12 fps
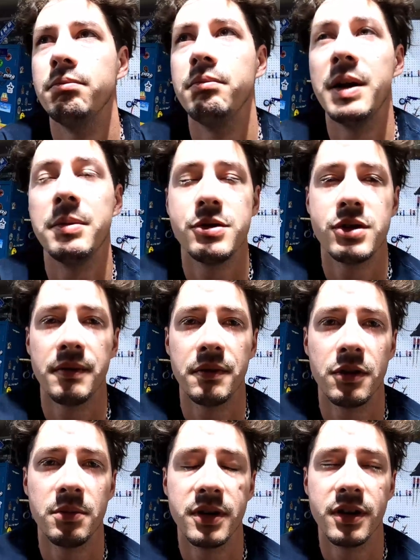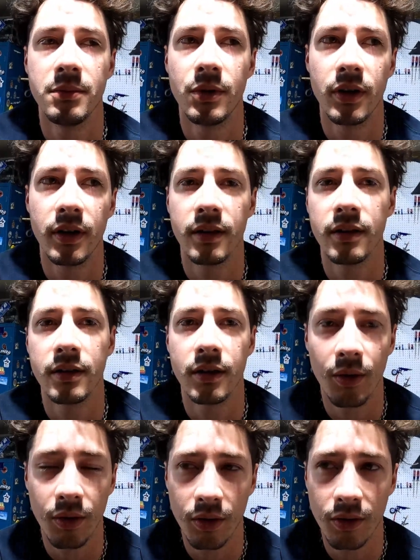maybe drive a little bit in the morning and then
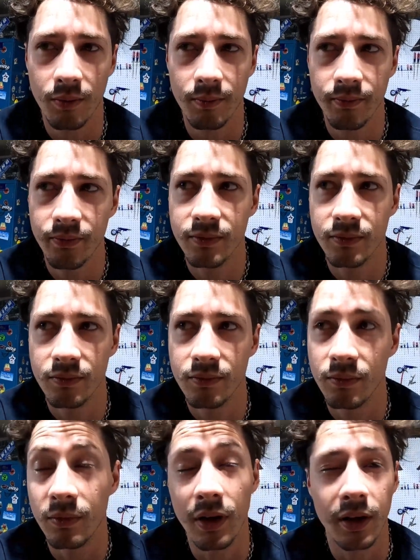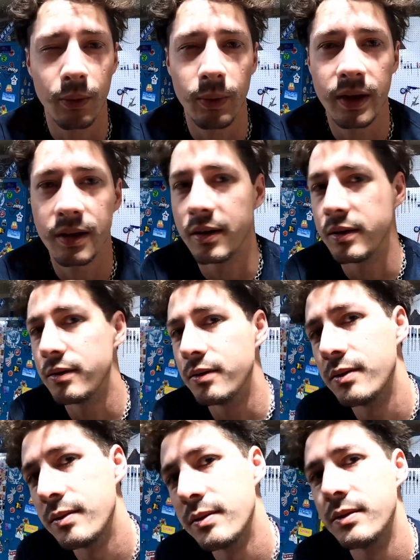go home. Another
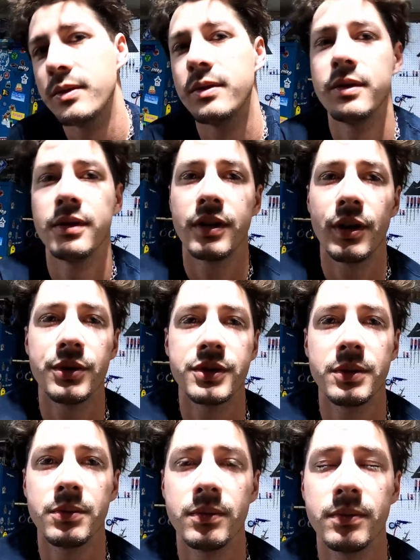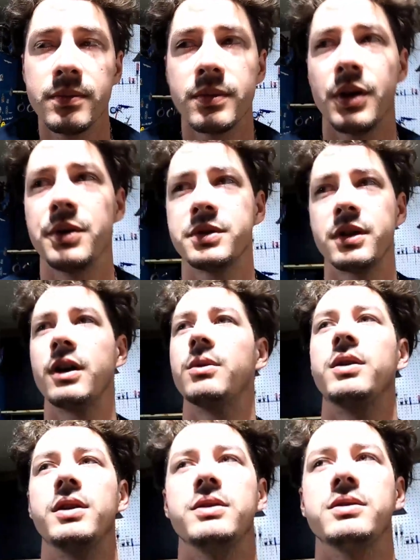weekend, go
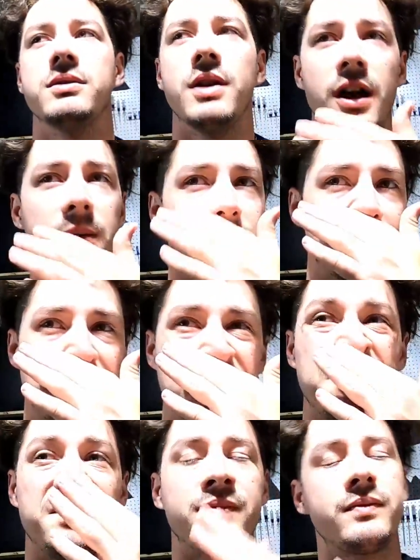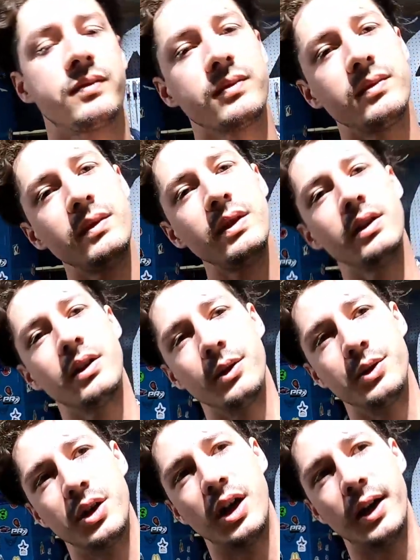start where you stopped.
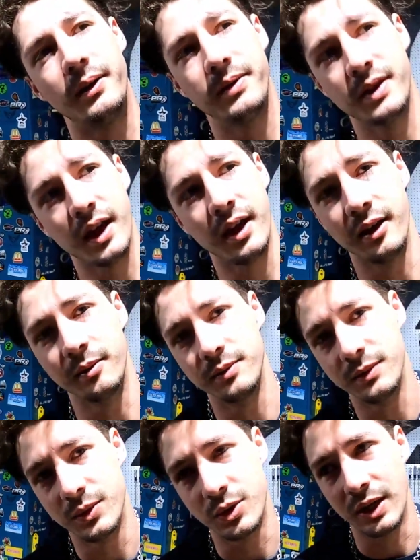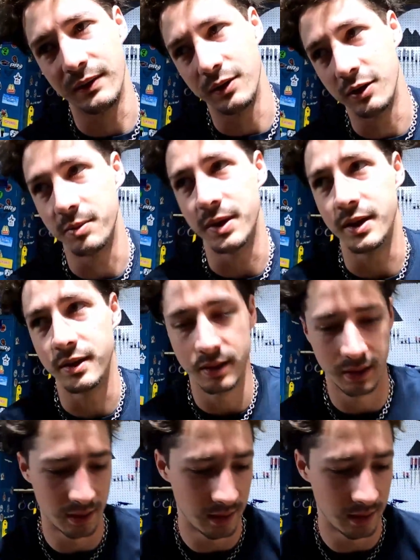Go drive, camp, drive a little bit.